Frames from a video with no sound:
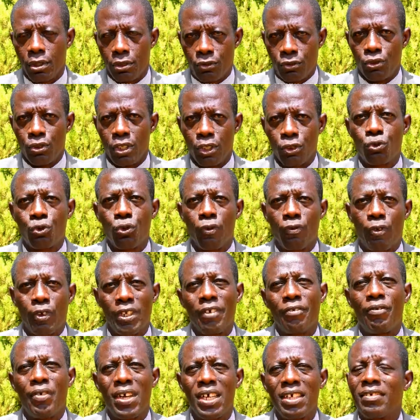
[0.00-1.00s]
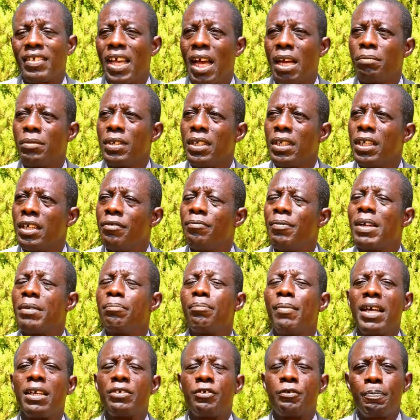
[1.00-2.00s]
to the school for the first time, in fact,
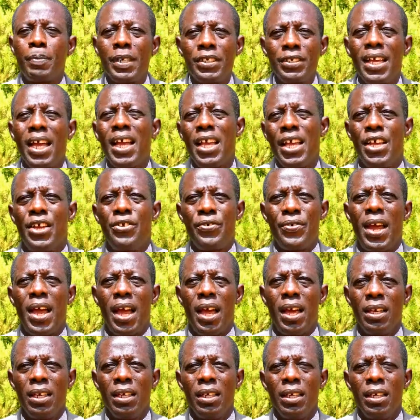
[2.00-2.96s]
my special area